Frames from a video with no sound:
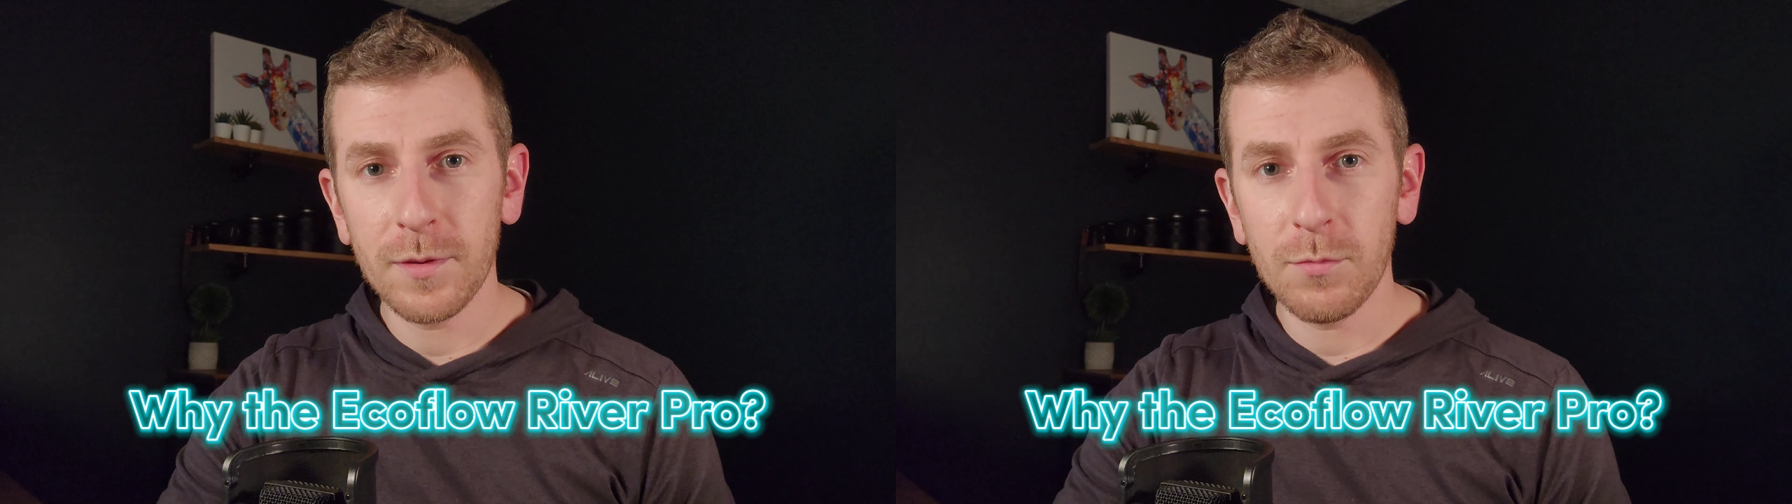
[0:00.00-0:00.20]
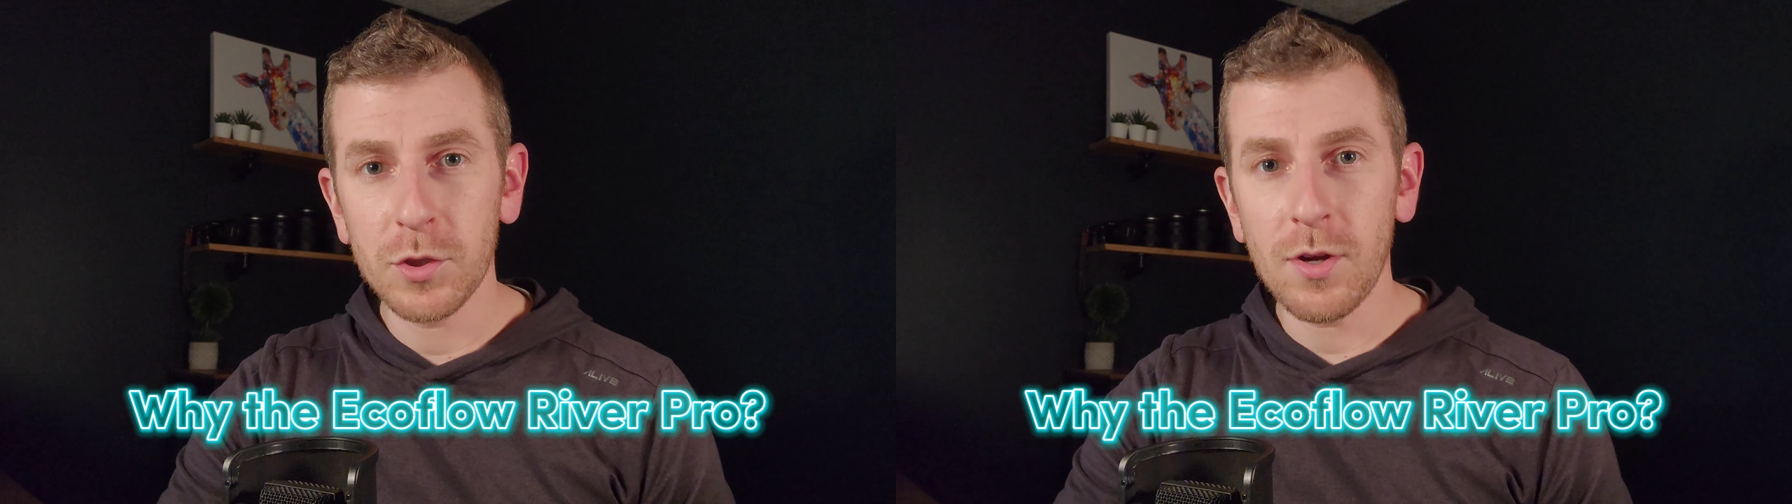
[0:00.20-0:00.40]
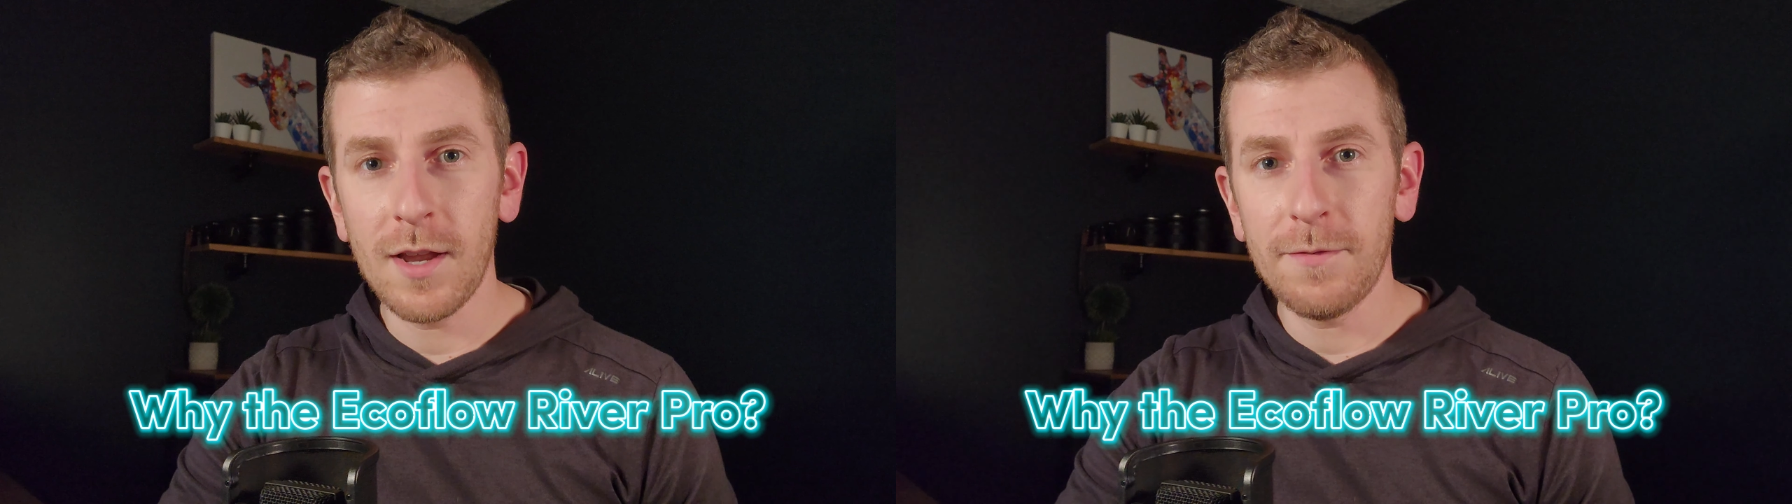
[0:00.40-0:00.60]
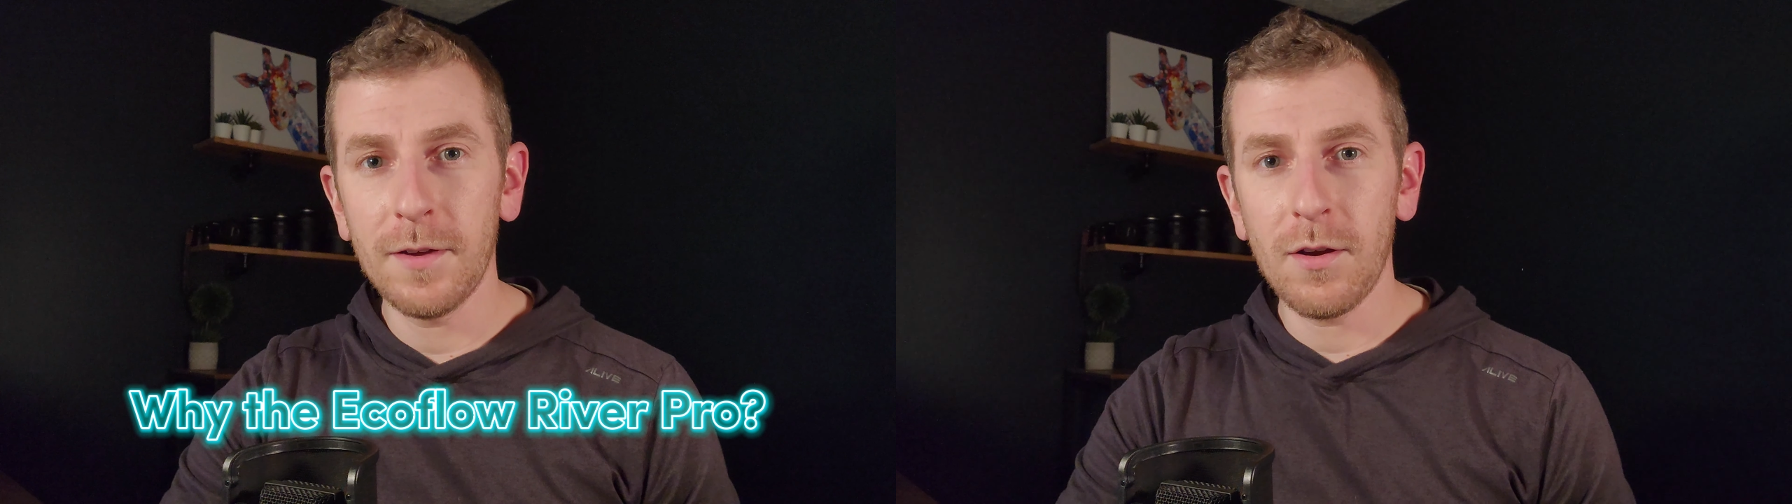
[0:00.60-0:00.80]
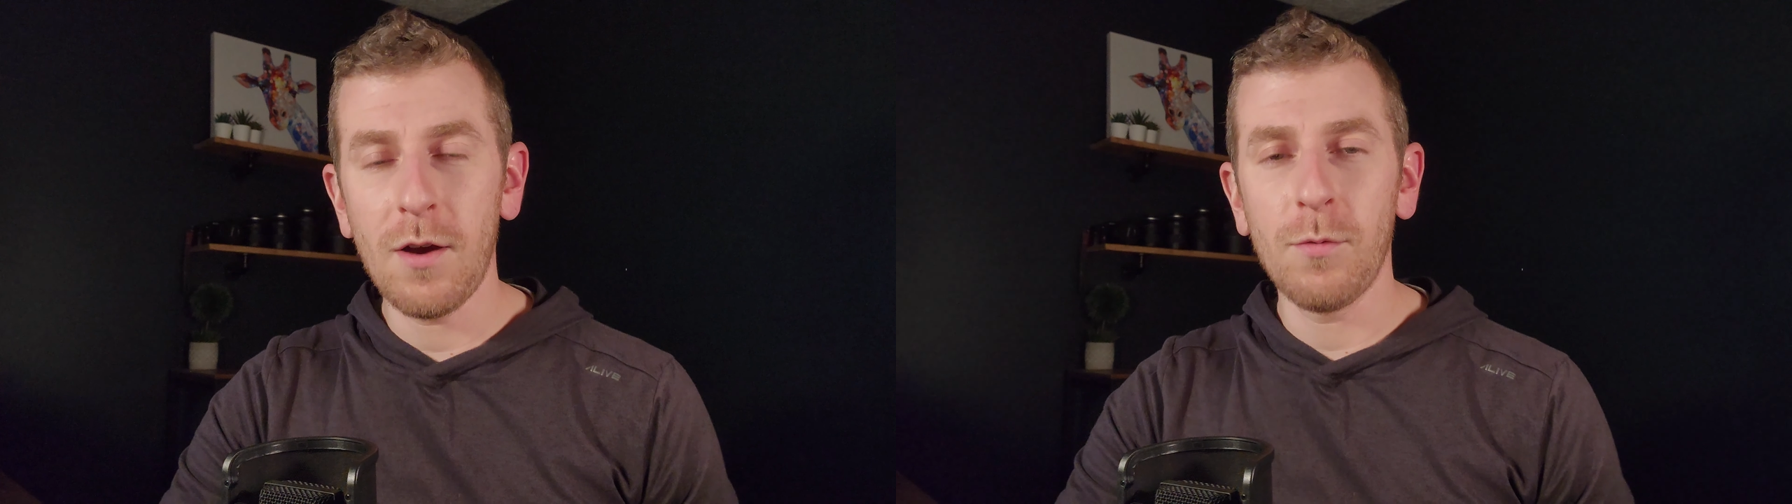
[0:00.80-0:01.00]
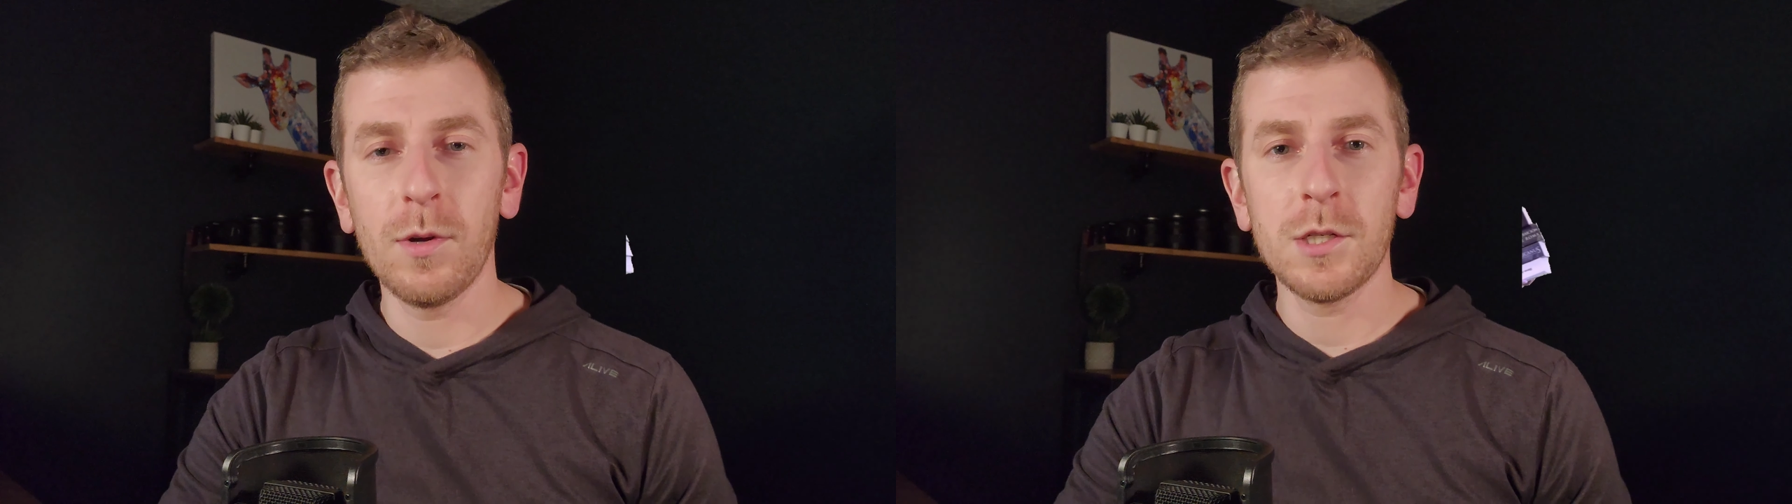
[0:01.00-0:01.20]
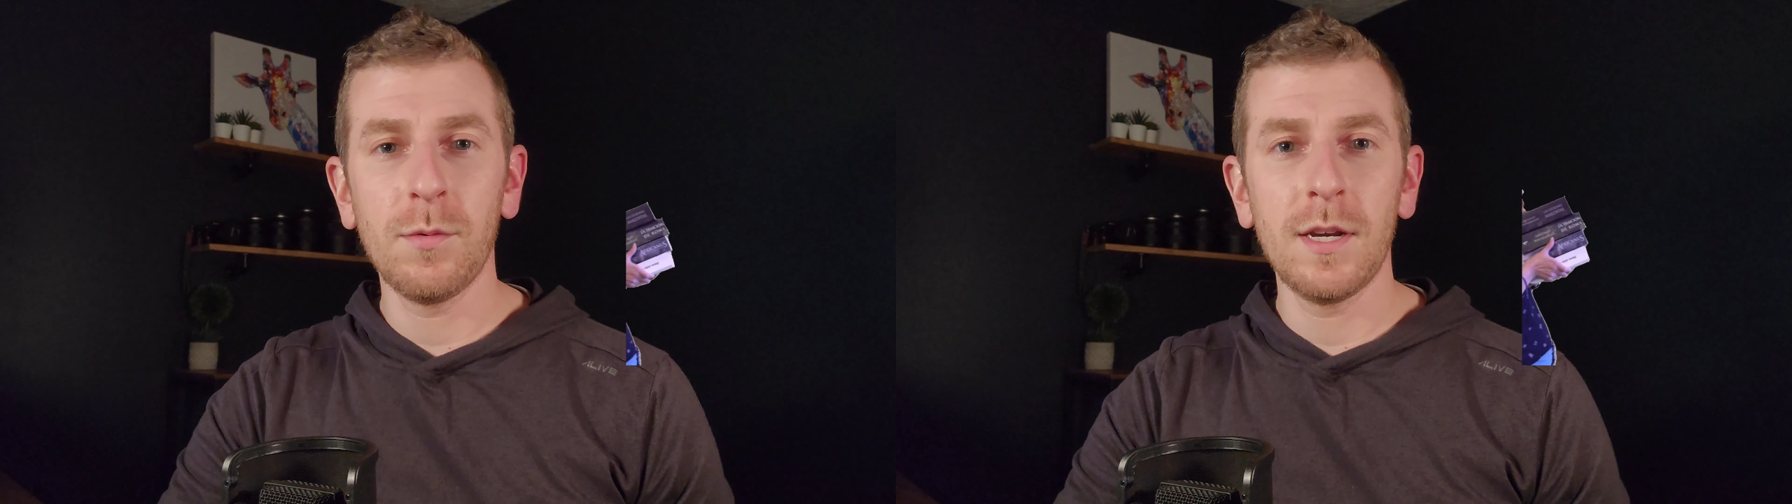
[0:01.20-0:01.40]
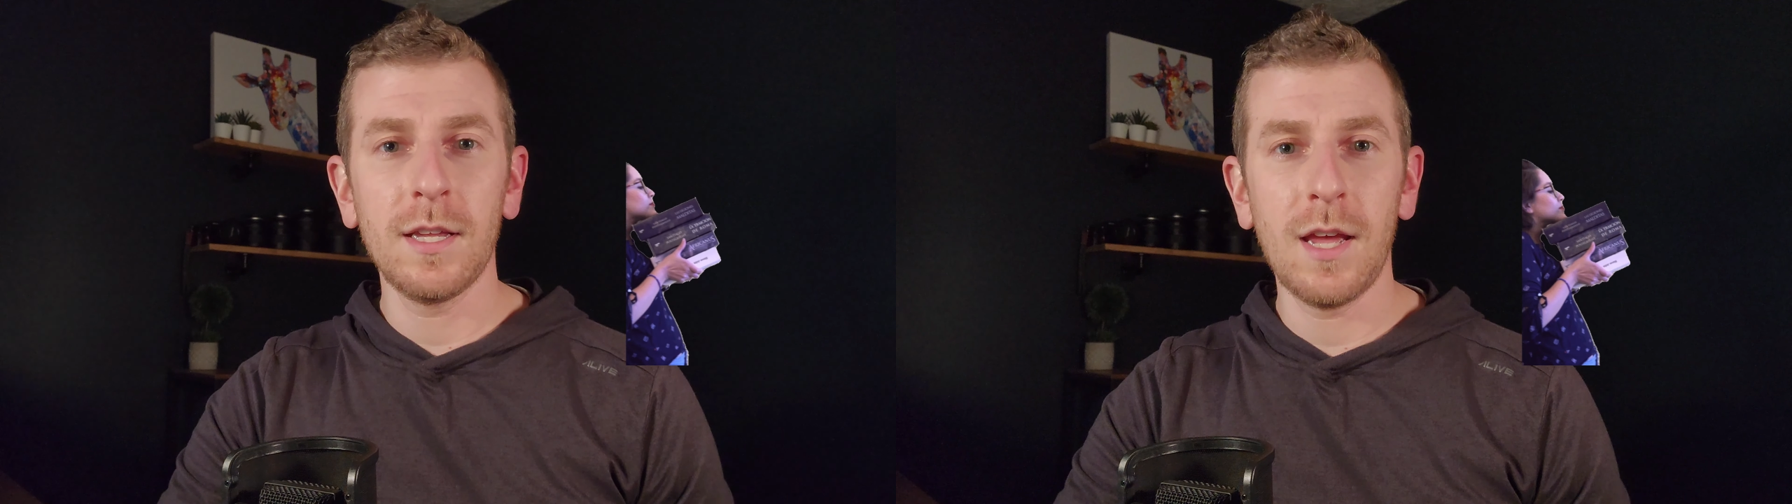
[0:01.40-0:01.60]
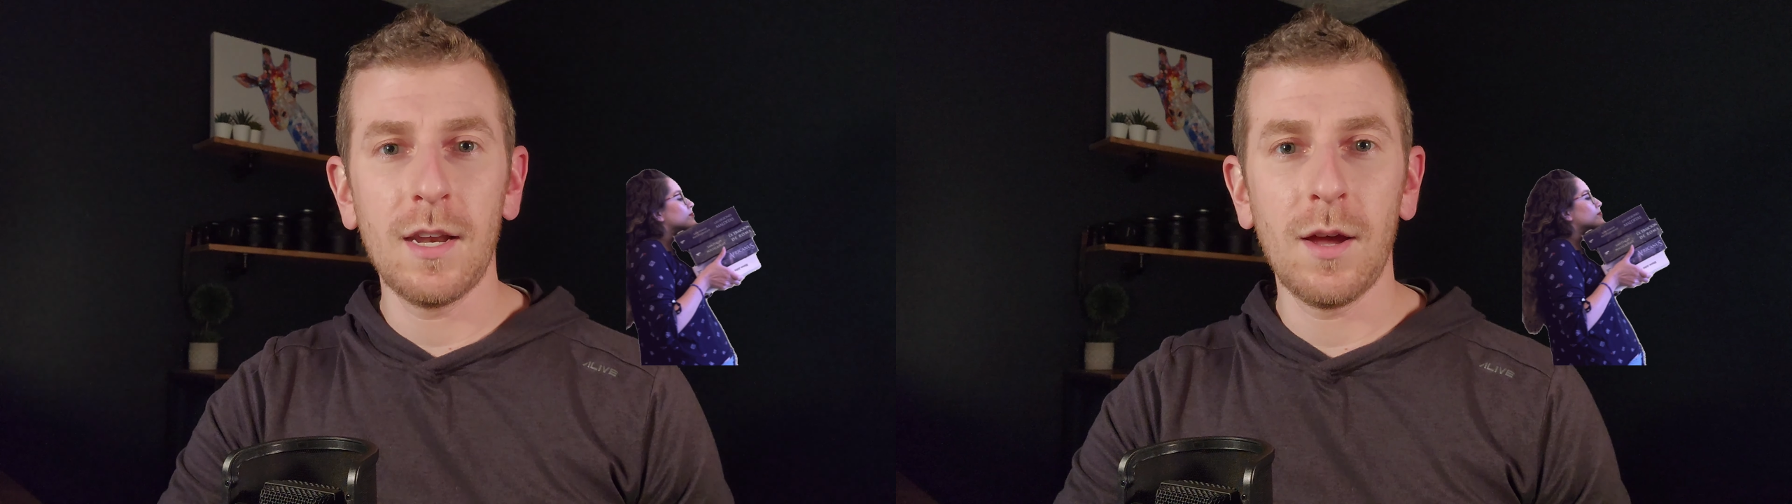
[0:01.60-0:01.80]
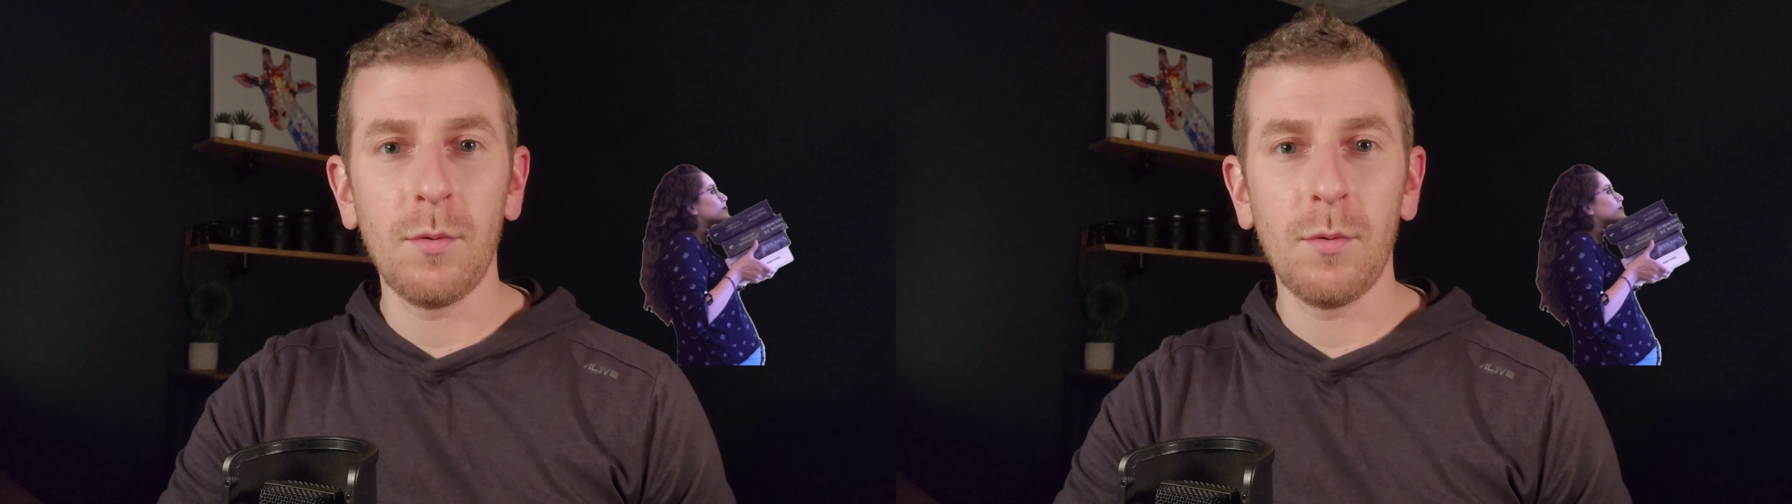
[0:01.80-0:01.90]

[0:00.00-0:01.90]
When trying to figure out which one to get,